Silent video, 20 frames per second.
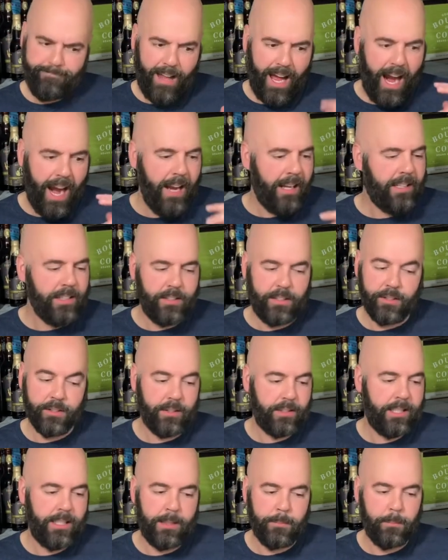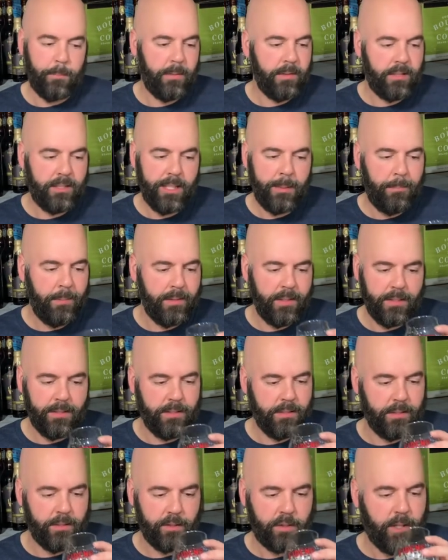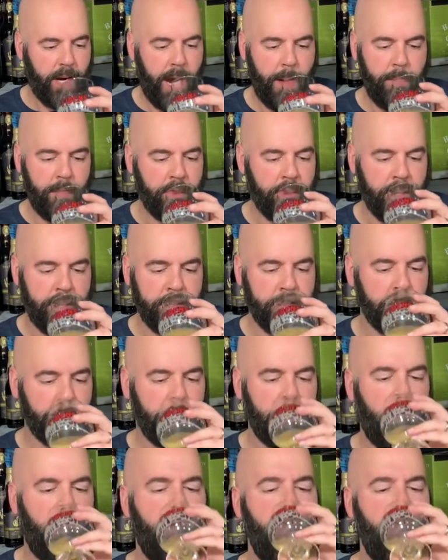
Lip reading: I could just keep sipping this and describing things.